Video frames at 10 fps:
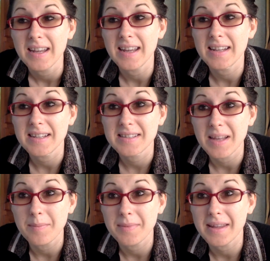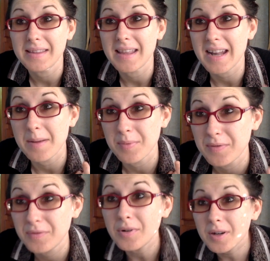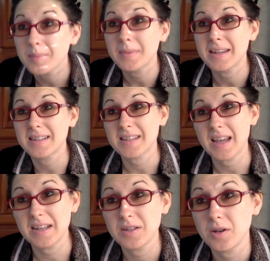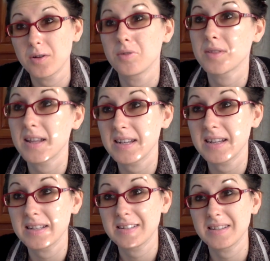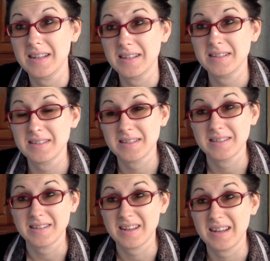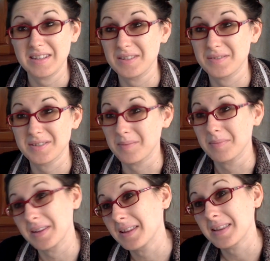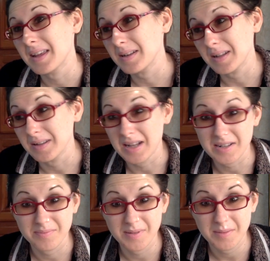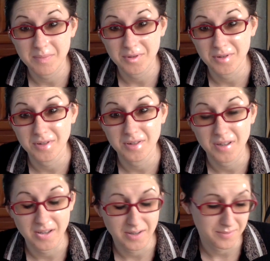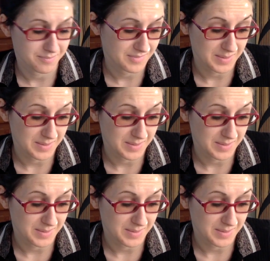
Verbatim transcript: it is something that I perform because I know that it is kind of something that a lot of people um,